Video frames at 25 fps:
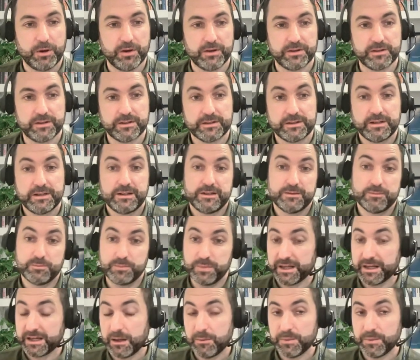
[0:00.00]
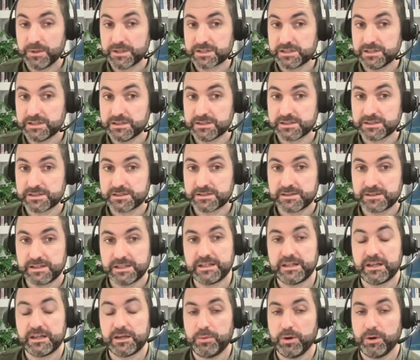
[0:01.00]
about being ambitious,
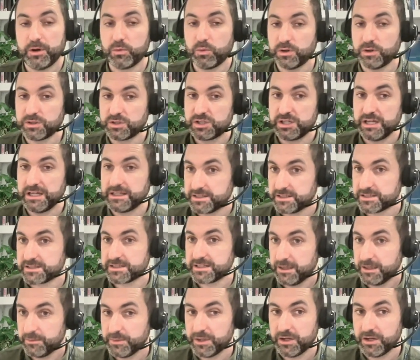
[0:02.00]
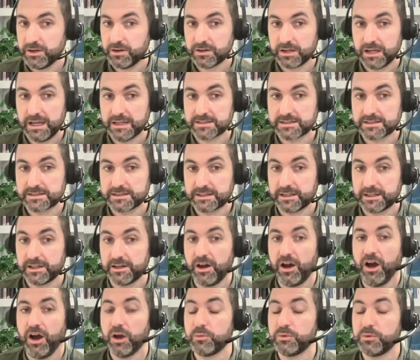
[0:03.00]
thinking about what changes can be long-lasting
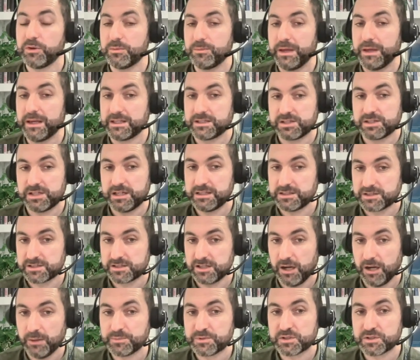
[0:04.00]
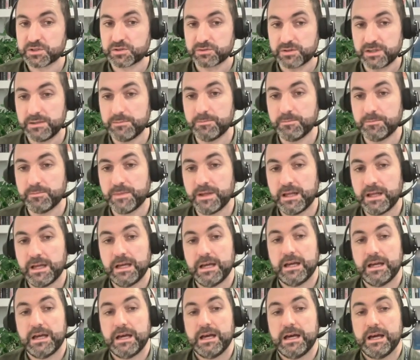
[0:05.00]
and how we make changes upstream,
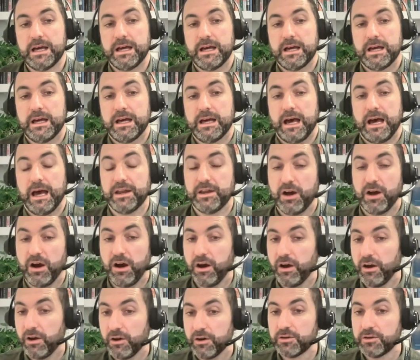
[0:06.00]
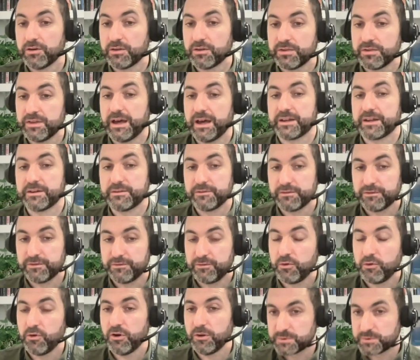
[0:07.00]
and how that
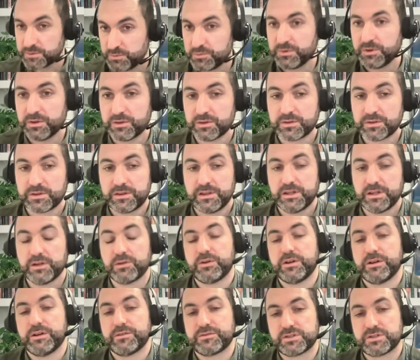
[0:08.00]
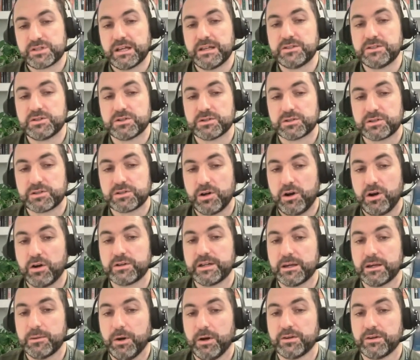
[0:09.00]
informs the theory of change you're
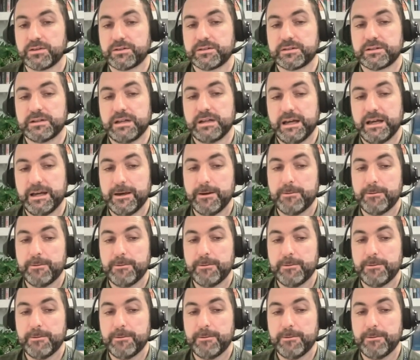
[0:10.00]
talking about,